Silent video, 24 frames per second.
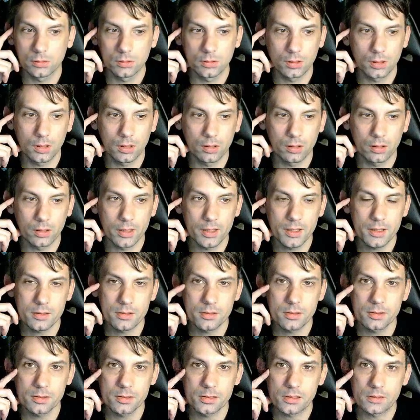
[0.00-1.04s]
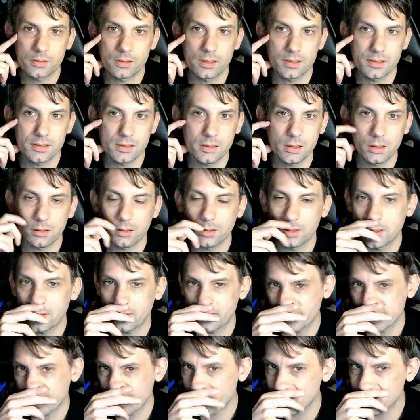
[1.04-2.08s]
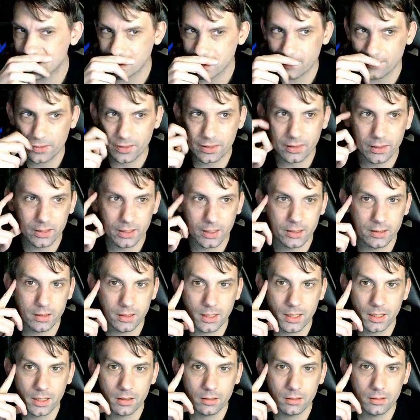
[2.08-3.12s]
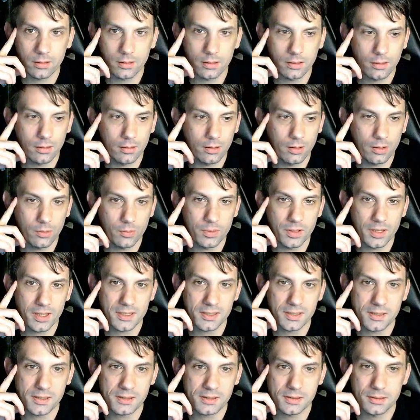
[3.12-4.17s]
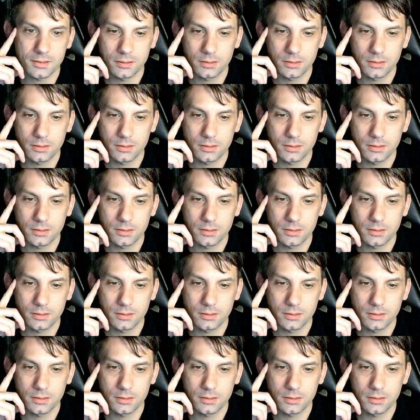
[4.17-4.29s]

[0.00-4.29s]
Alright, so he doesn't have the 7th land yet. Oh, nice.